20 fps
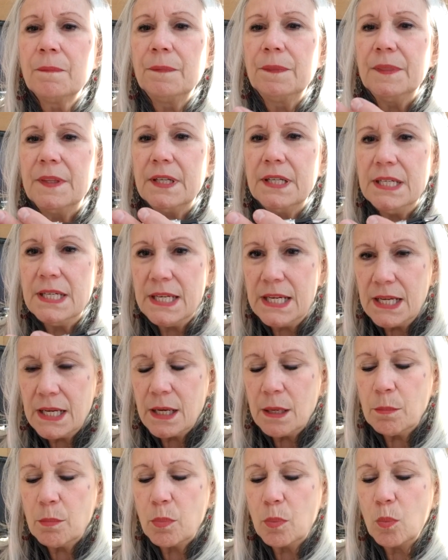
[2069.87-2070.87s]
The
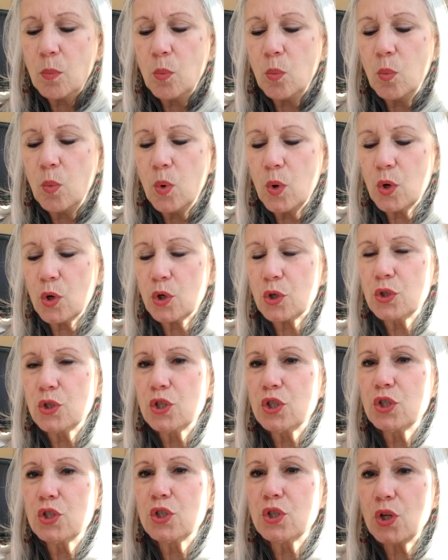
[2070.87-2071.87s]
nib works
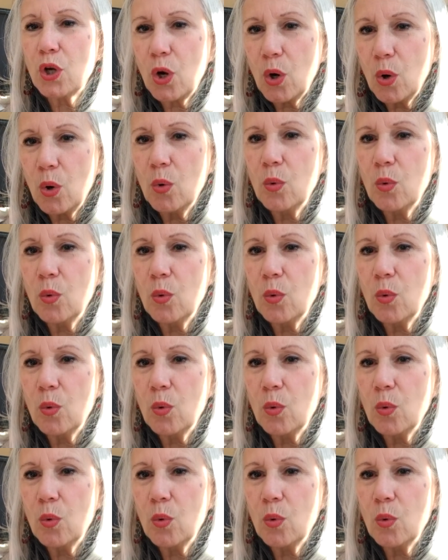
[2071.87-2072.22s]
so